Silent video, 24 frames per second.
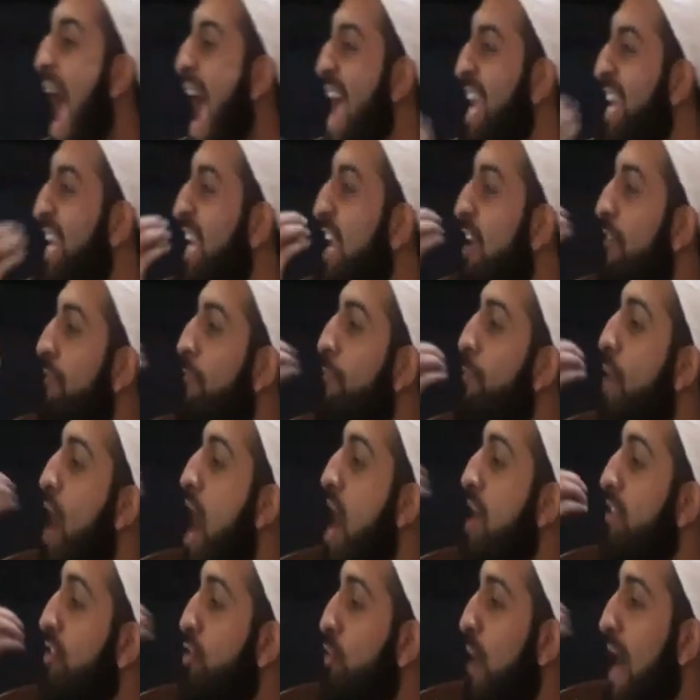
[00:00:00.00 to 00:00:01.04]
and give
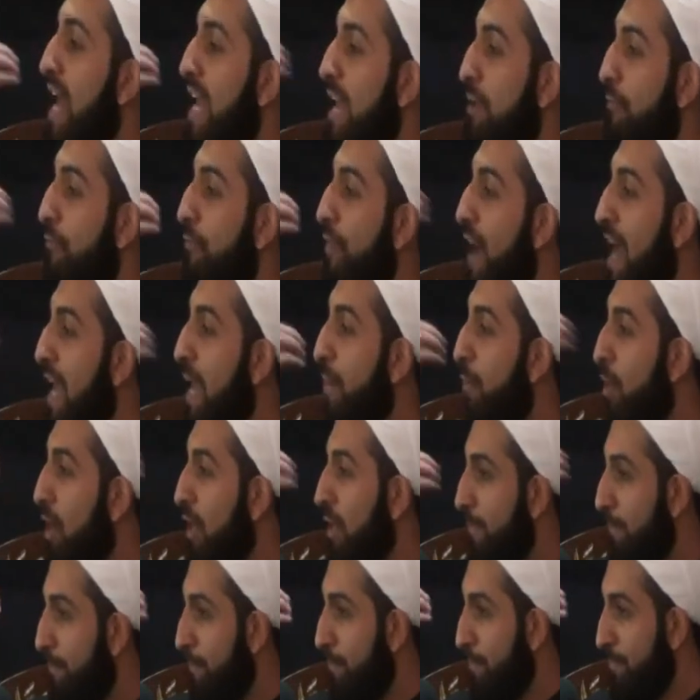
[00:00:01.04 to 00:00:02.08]
birth to an
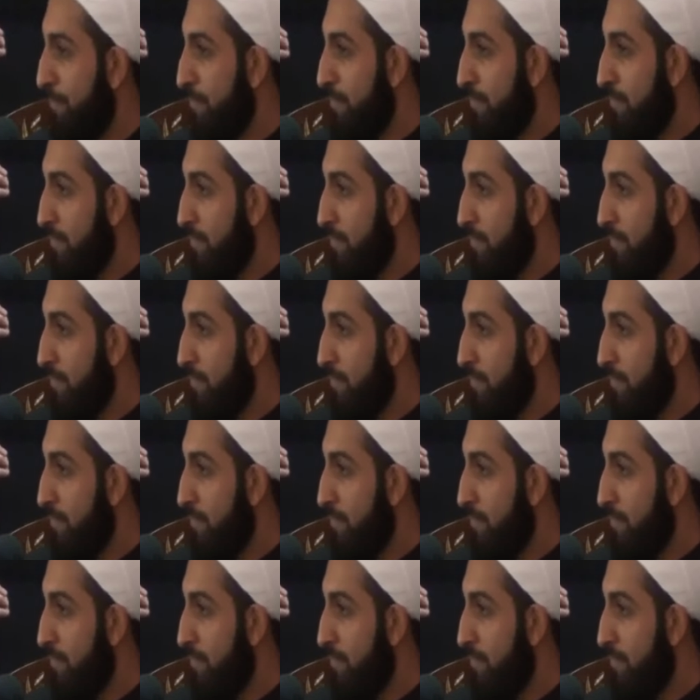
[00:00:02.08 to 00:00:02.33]
infallible.